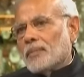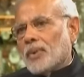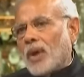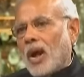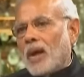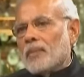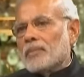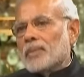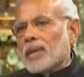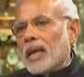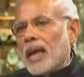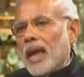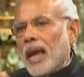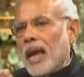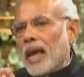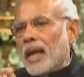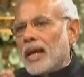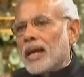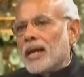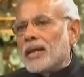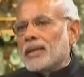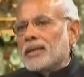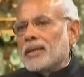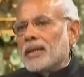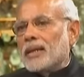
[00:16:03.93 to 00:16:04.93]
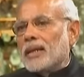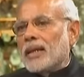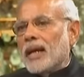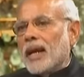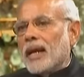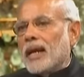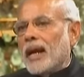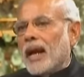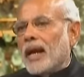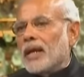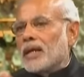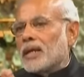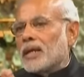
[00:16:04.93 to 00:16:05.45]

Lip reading: from the energy and